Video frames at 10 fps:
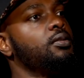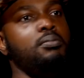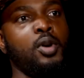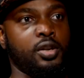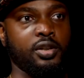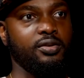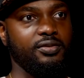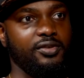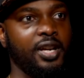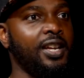murder
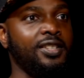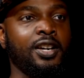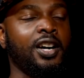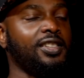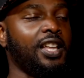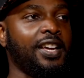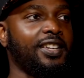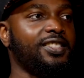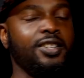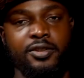right? Not like,